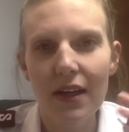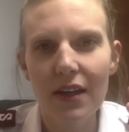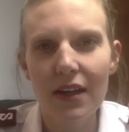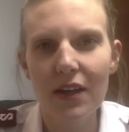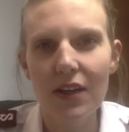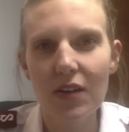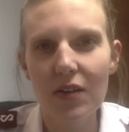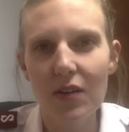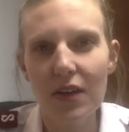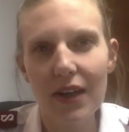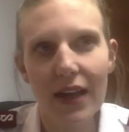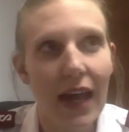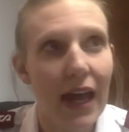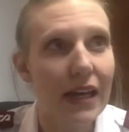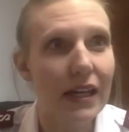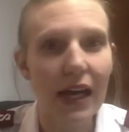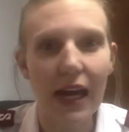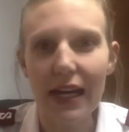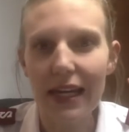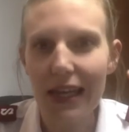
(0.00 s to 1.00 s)
You know,
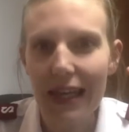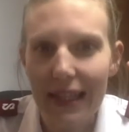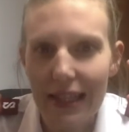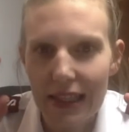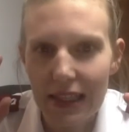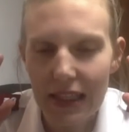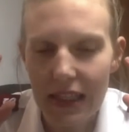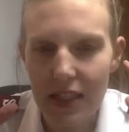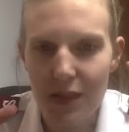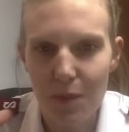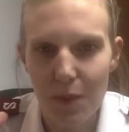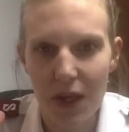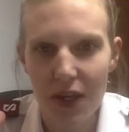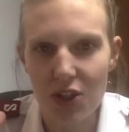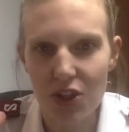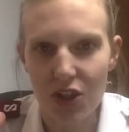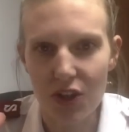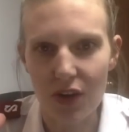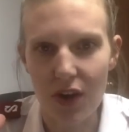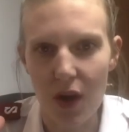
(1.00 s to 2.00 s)
again, I get this
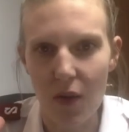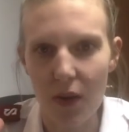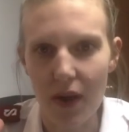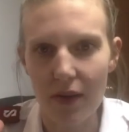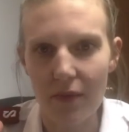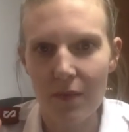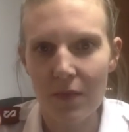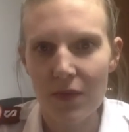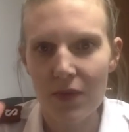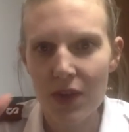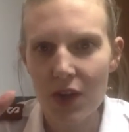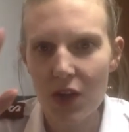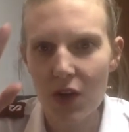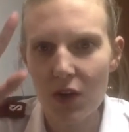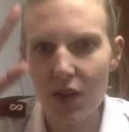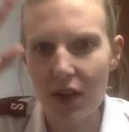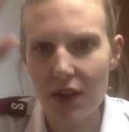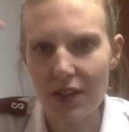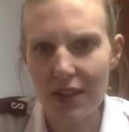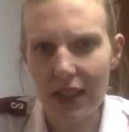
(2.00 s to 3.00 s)
picture going. You know,
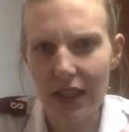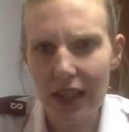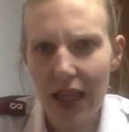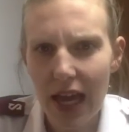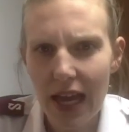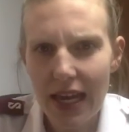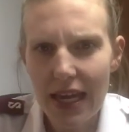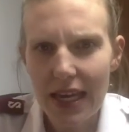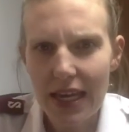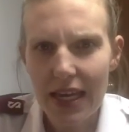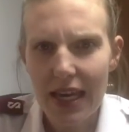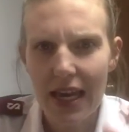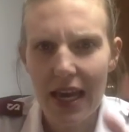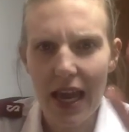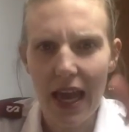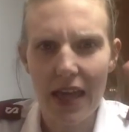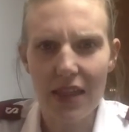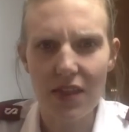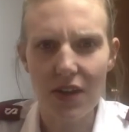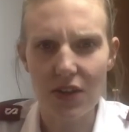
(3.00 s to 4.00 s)
there's light
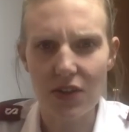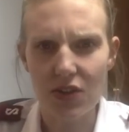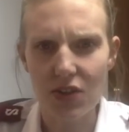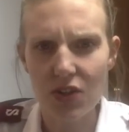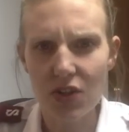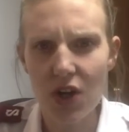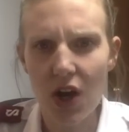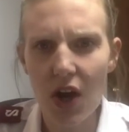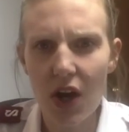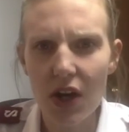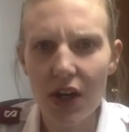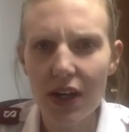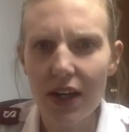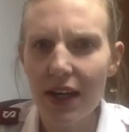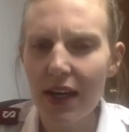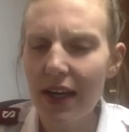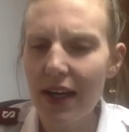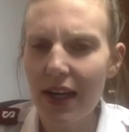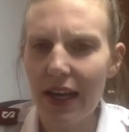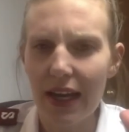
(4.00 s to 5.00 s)
and there's dark
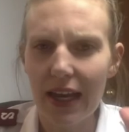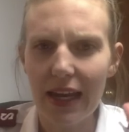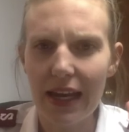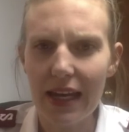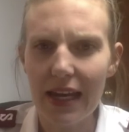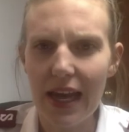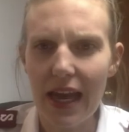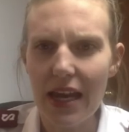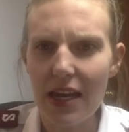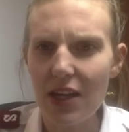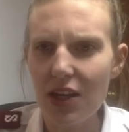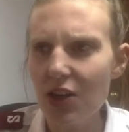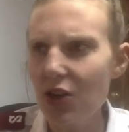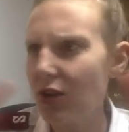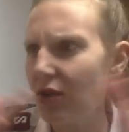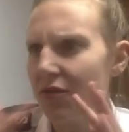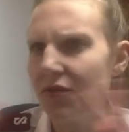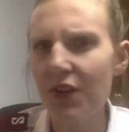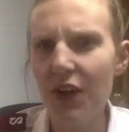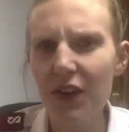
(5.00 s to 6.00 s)
and you
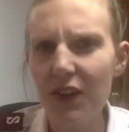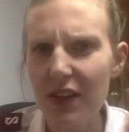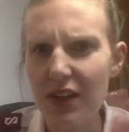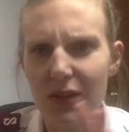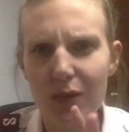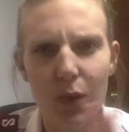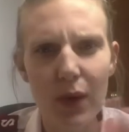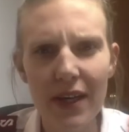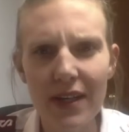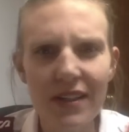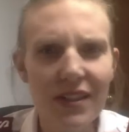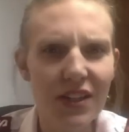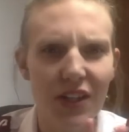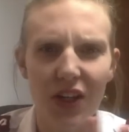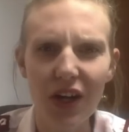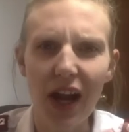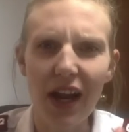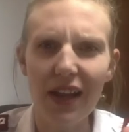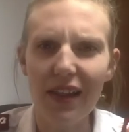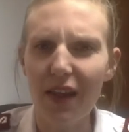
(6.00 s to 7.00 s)
can feel these winds and you're
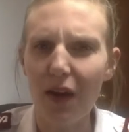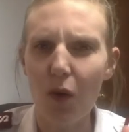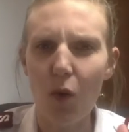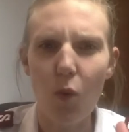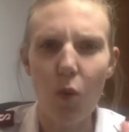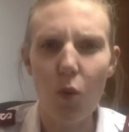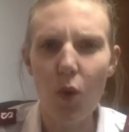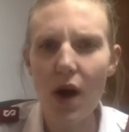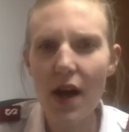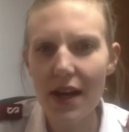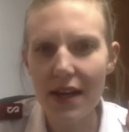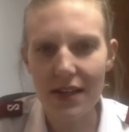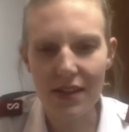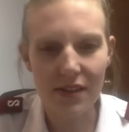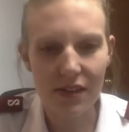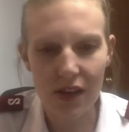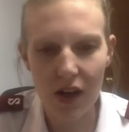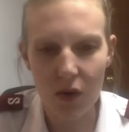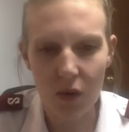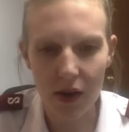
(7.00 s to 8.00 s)
kind of like, what is
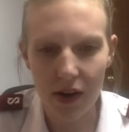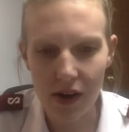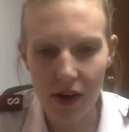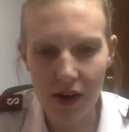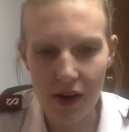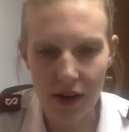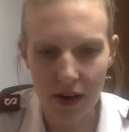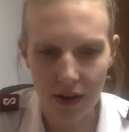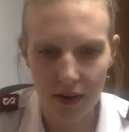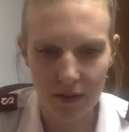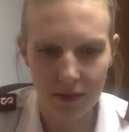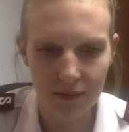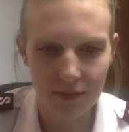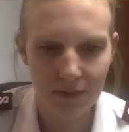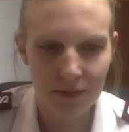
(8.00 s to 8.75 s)
going on?